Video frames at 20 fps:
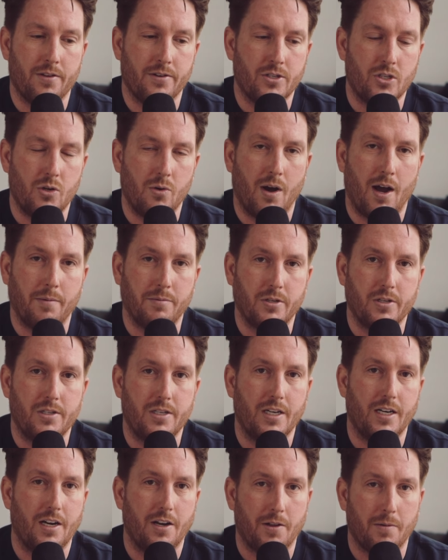There's two
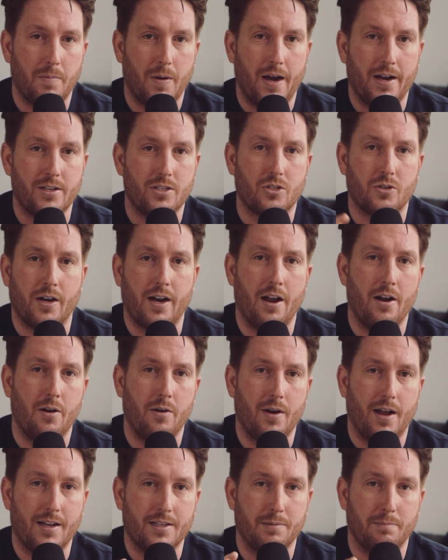options. You can either buy it straight
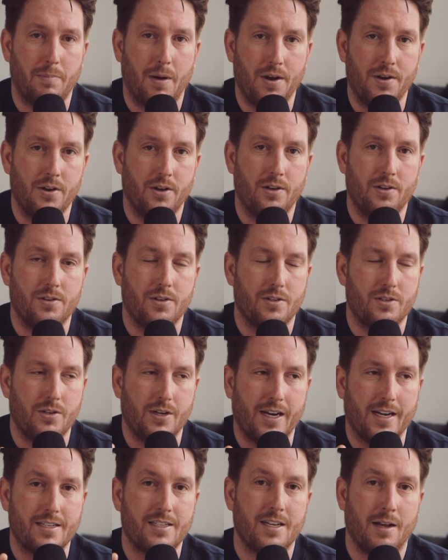out as a bundle, so
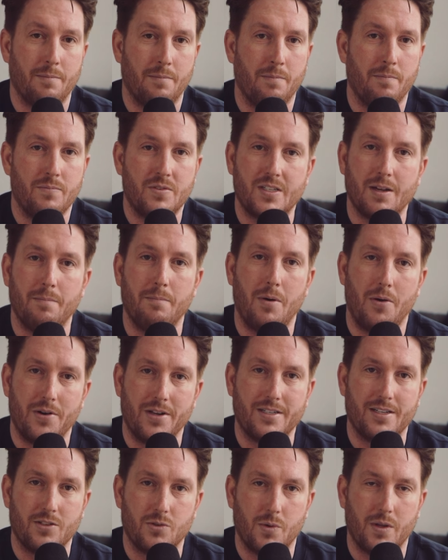you get some
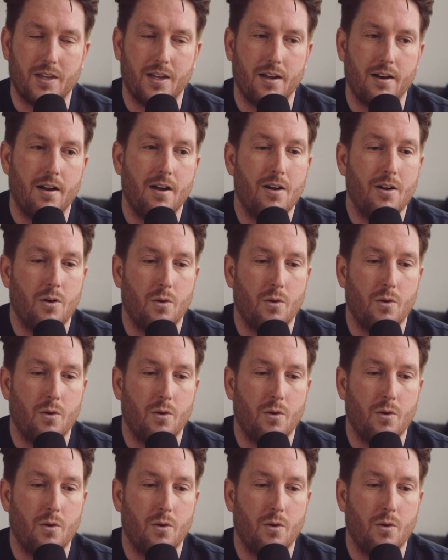bonuses with it,